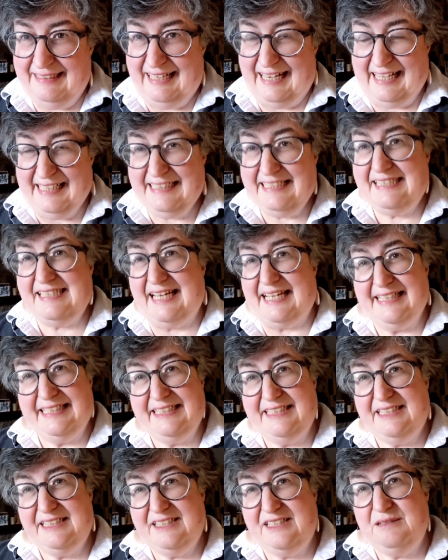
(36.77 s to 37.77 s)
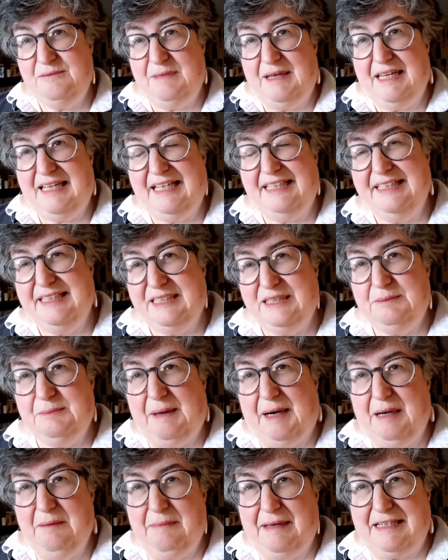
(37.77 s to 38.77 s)
I decided to make an
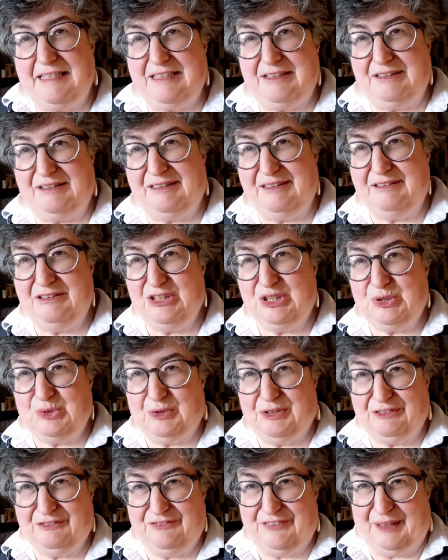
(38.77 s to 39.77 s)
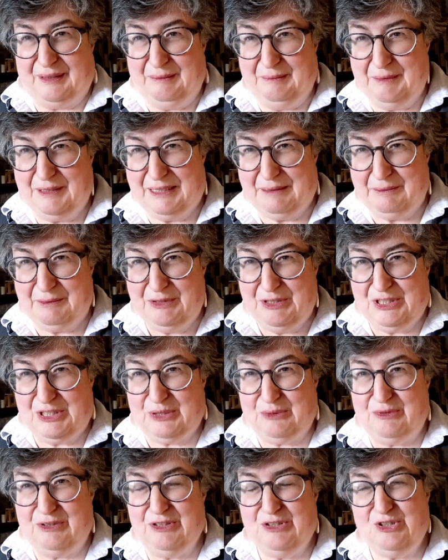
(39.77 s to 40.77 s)
experimental short film, which I'm going to
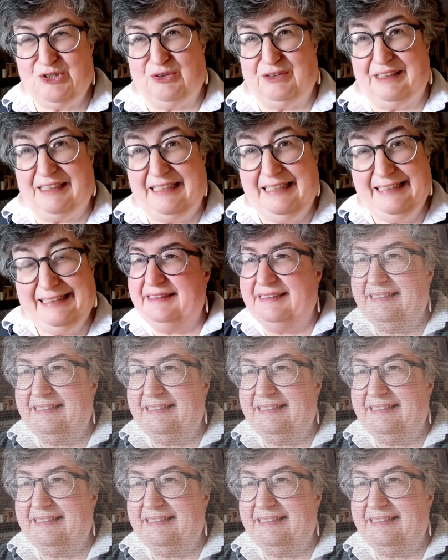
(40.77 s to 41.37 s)
show you shortly.